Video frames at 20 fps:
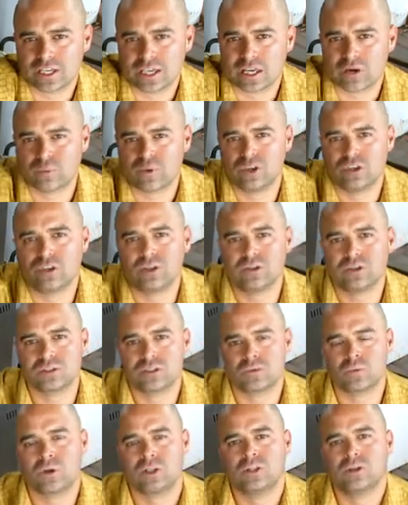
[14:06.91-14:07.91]
and we
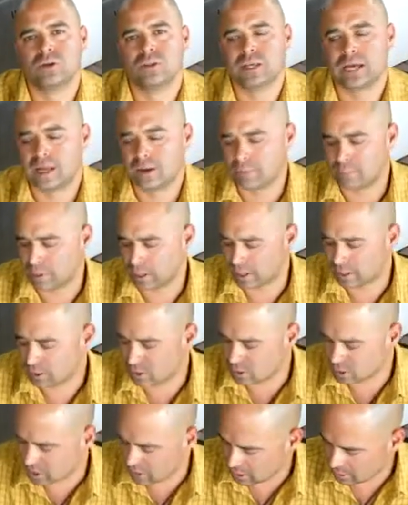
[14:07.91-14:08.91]
do that by
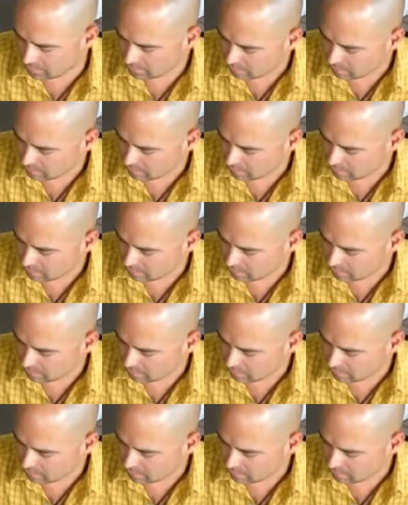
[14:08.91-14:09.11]
using